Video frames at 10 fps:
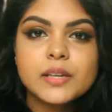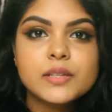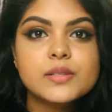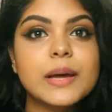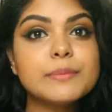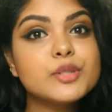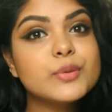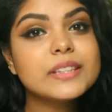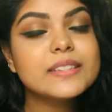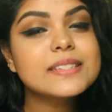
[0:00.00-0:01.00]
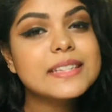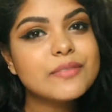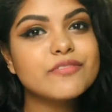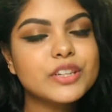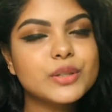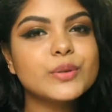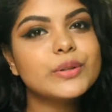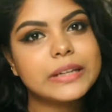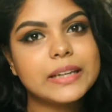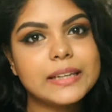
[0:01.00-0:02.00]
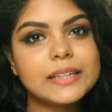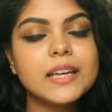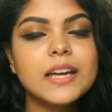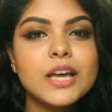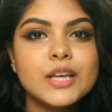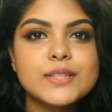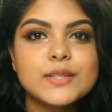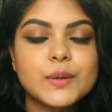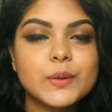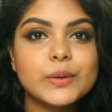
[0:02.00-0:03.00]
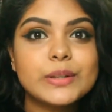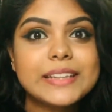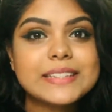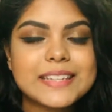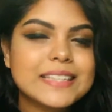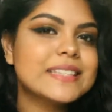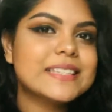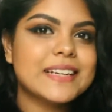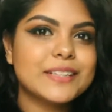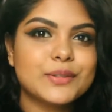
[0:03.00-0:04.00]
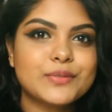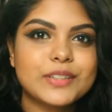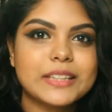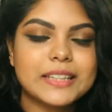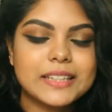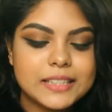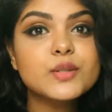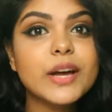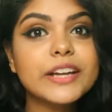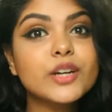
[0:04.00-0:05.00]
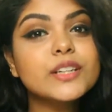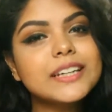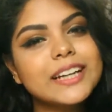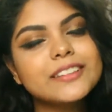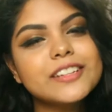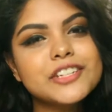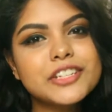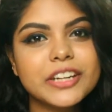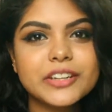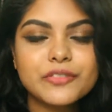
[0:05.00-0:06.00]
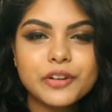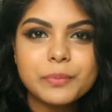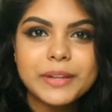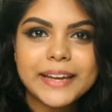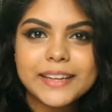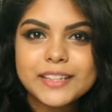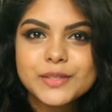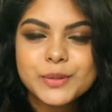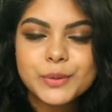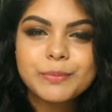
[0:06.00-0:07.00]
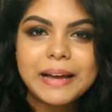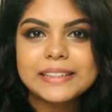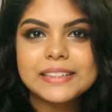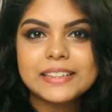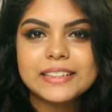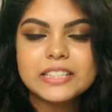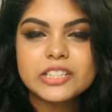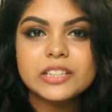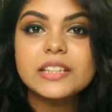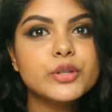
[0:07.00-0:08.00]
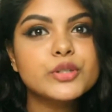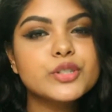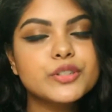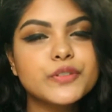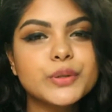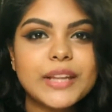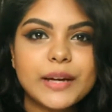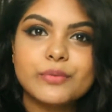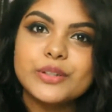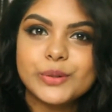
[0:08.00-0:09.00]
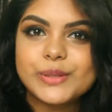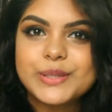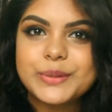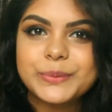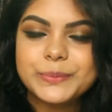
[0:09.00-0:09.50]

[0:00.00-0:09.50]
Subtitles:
So I'm doing the same video again. So let's get started with it. So I got another shade from Nykaa's So Matte collection. I'm going to review that one also.